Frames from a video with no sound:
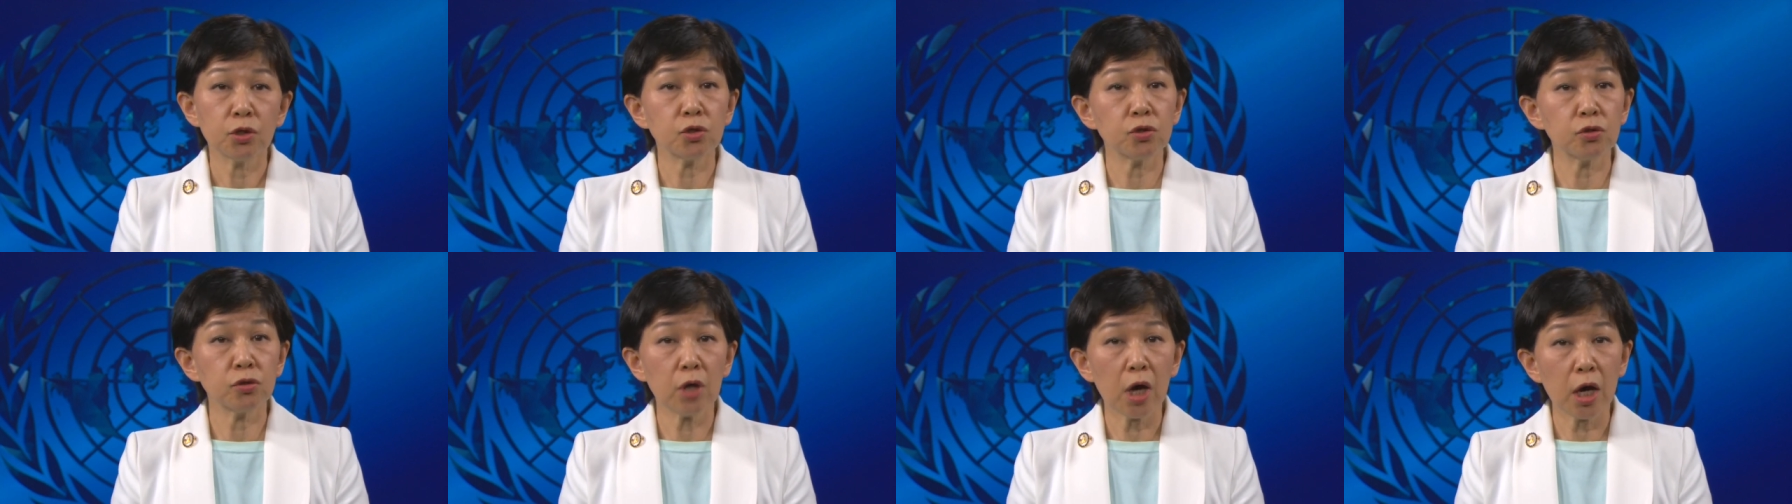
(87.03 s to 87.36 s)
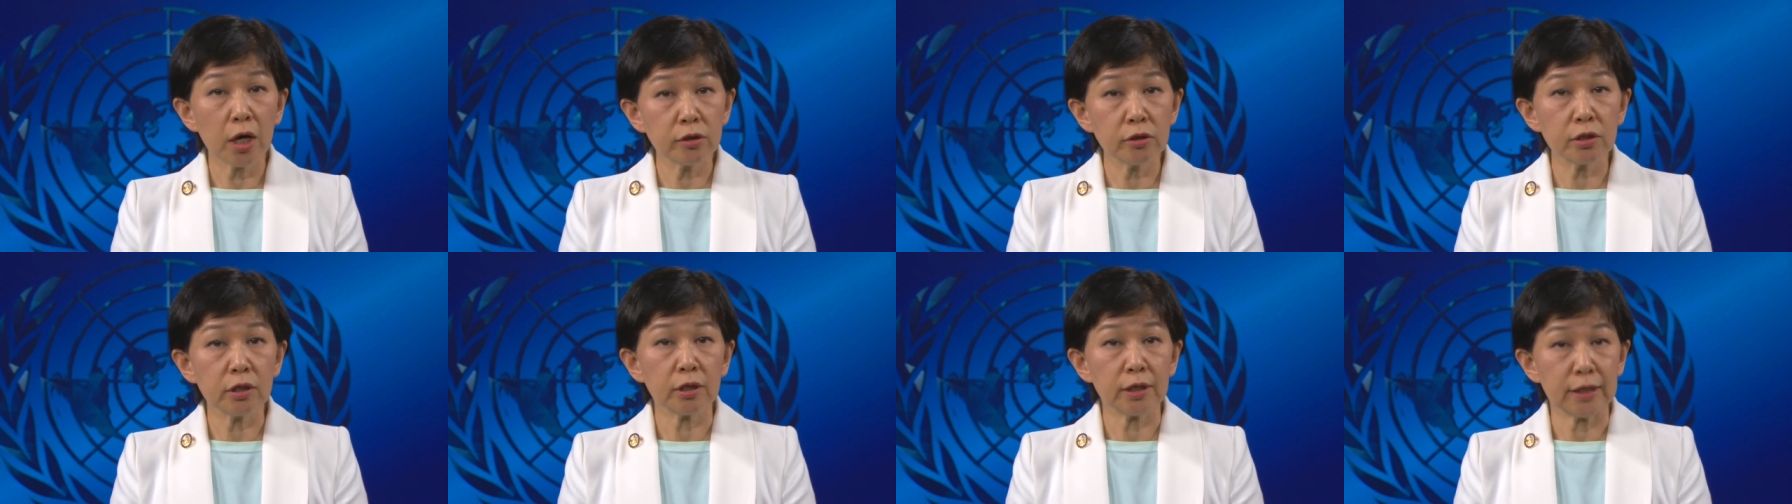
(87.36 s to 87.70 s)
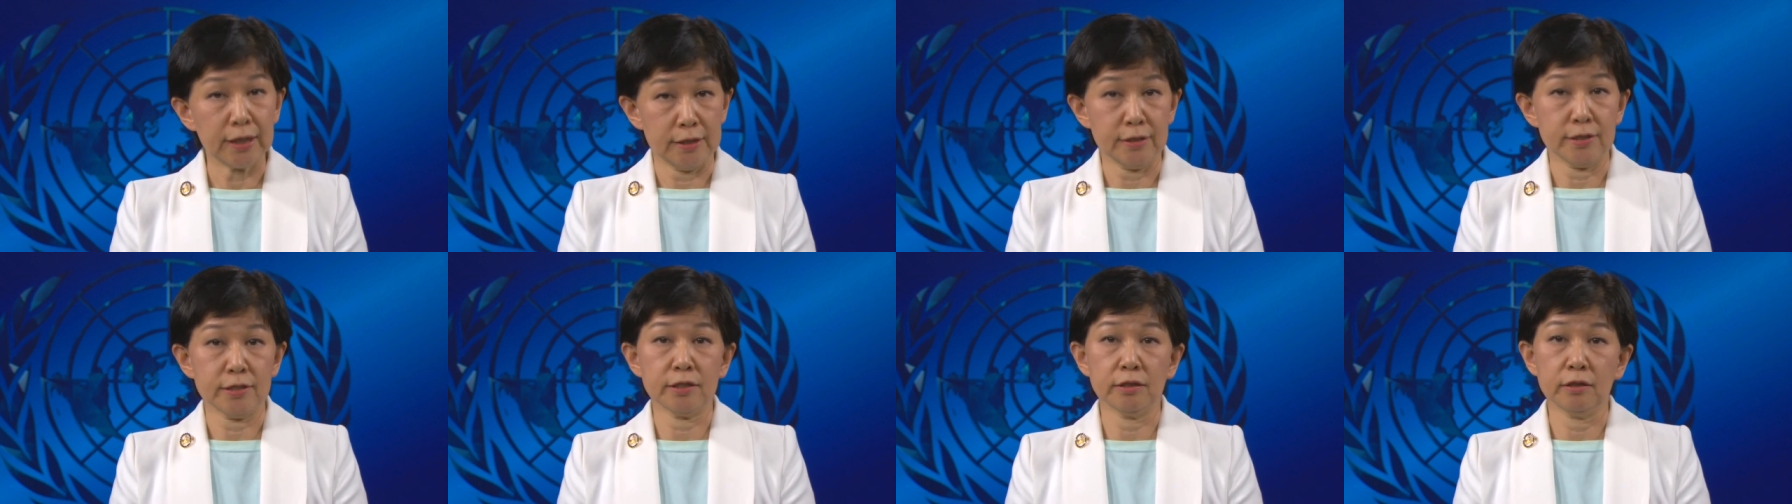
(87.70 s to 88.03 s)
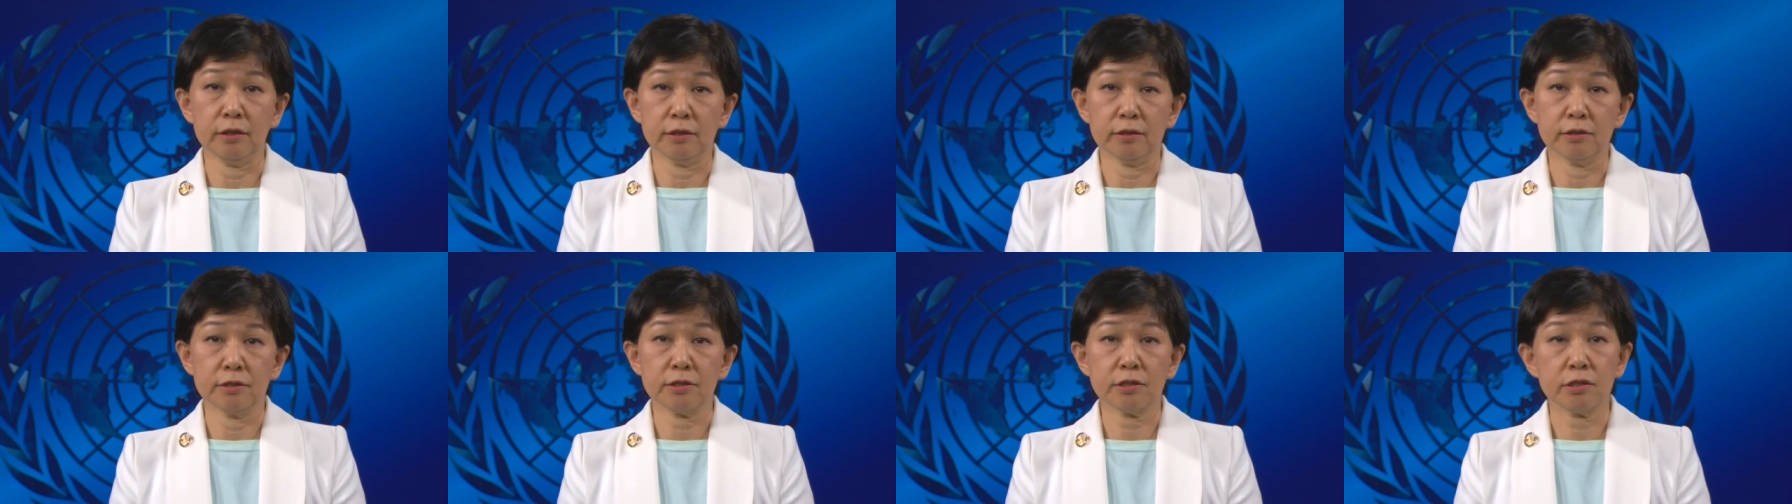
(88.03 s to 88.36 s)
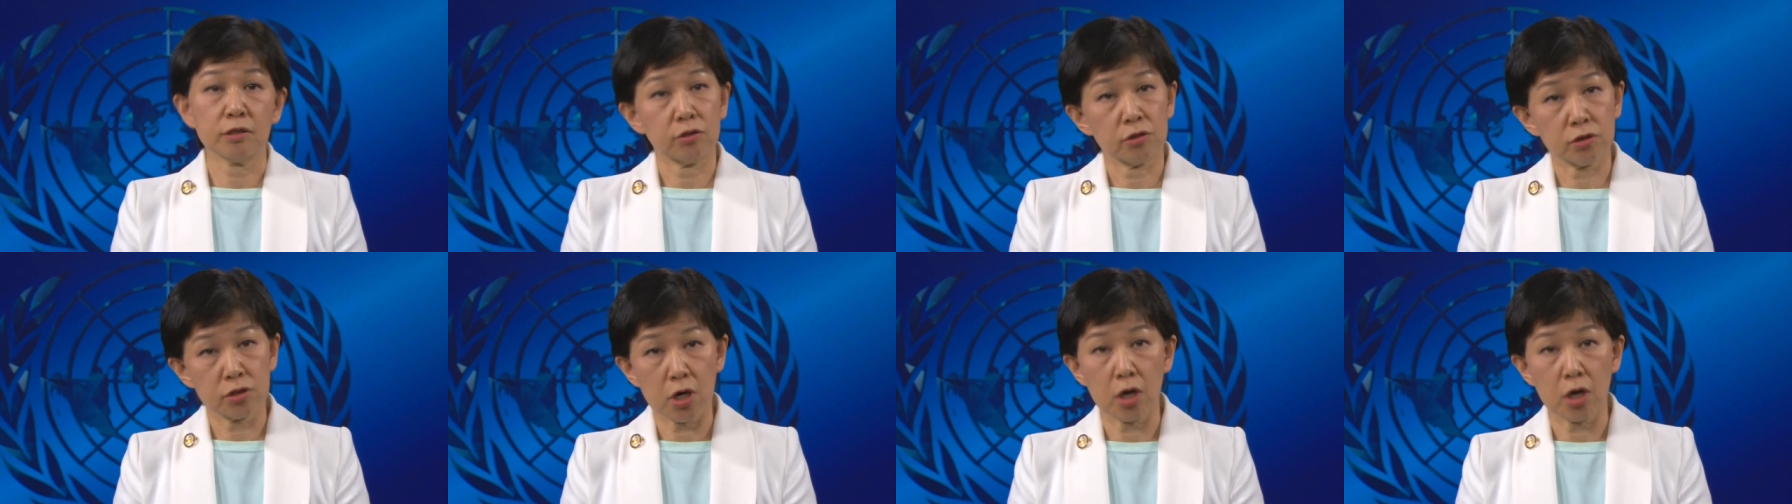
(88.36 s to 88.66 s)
to other incidents